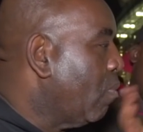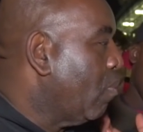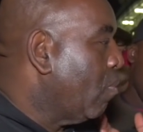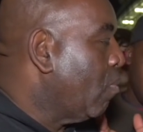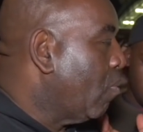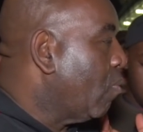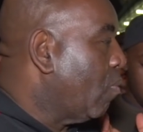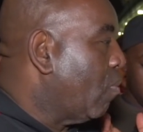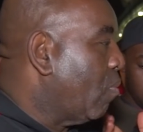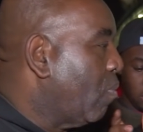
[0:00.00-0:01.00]

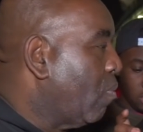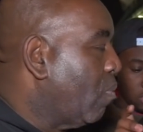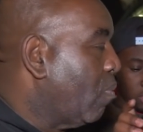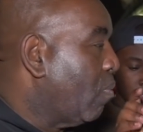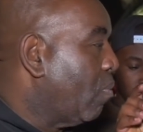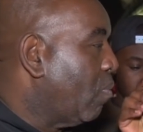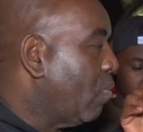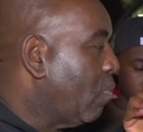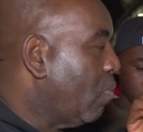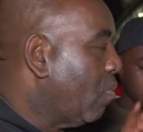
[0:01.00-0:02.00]

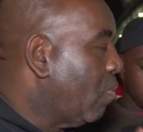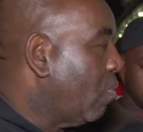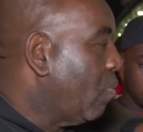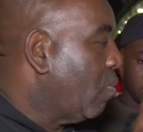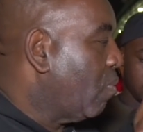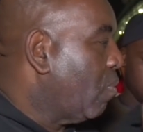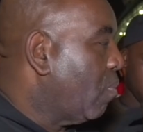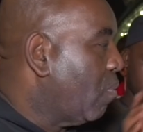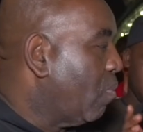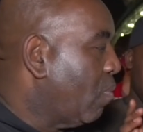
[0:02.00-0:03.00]

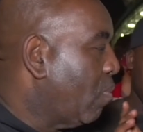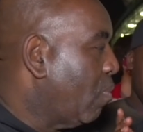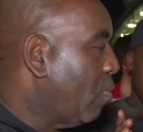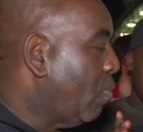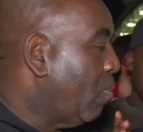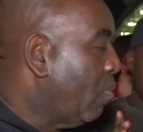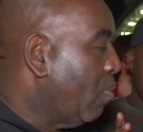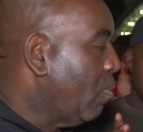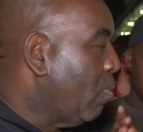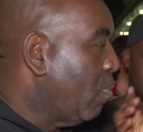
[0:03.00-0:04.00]

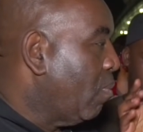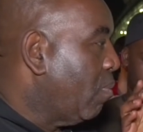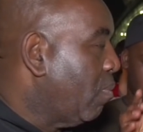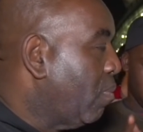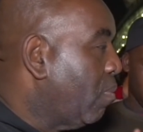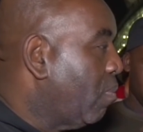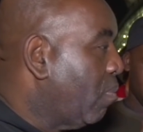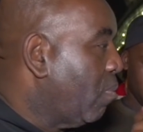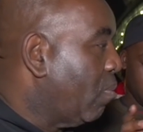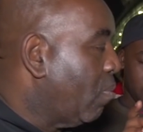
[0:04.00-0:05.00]

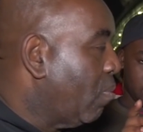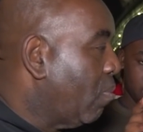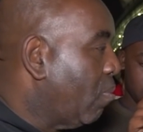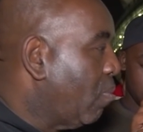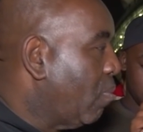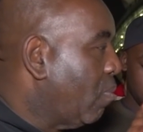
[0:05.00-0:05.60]
No words are spoken by the person on screen.